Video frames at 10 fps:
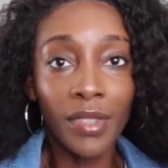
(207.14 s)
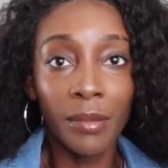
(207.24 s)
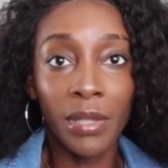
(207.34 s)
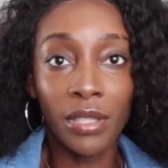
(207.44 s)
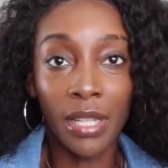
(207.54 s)

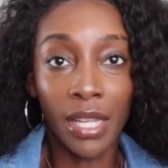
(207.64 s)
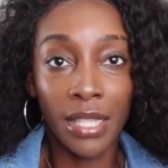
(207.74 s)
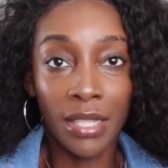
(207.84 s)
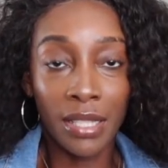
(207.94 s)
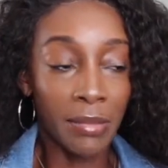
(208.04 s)
Make sure y'all
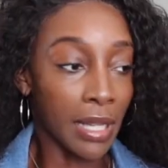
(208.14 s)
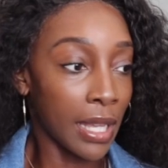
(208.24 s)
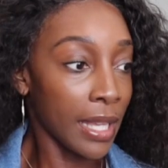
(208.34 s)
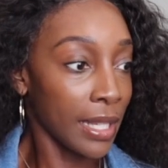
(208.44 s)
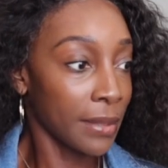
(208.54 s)
can't see
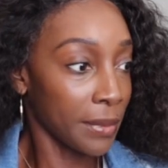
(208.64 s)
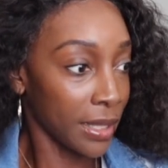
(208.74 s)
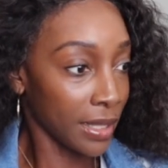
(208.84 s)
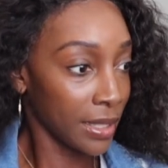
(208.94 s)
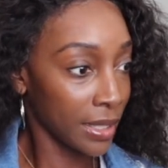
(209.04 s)
behind
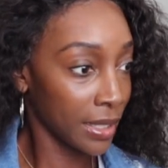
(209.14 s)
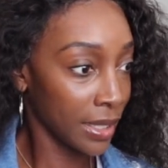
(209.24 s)
me,